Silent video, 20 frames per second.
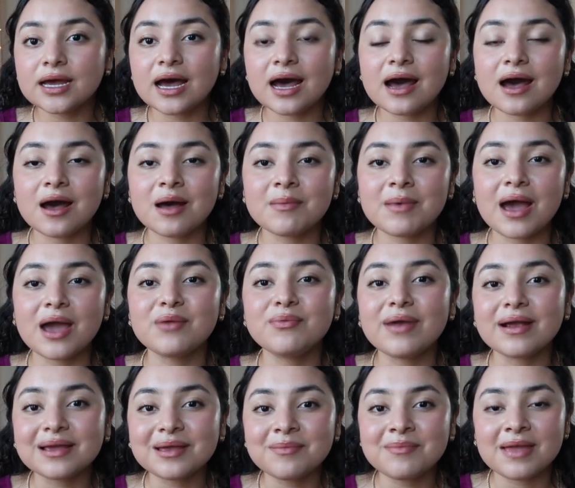I
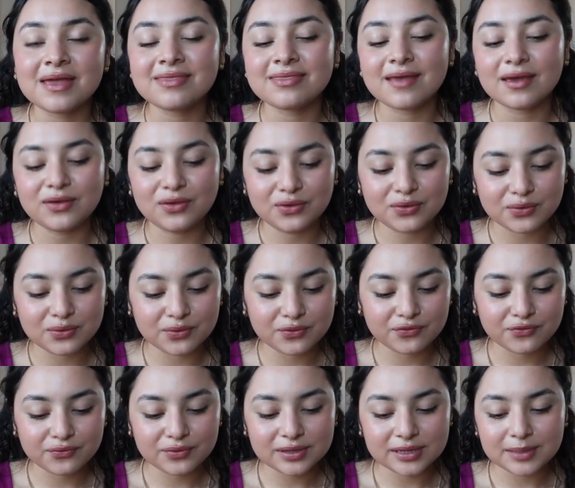recommend that you
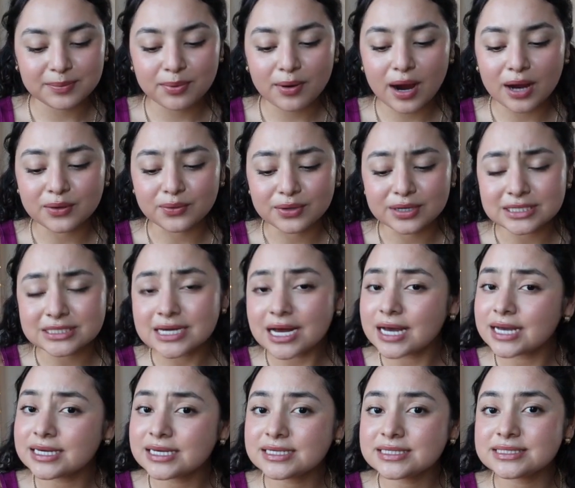really
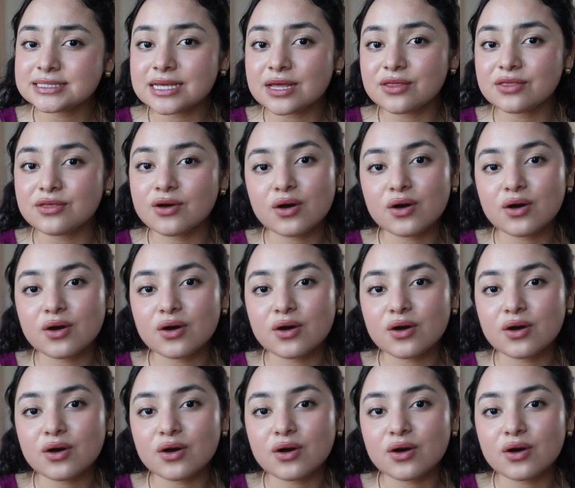prioritize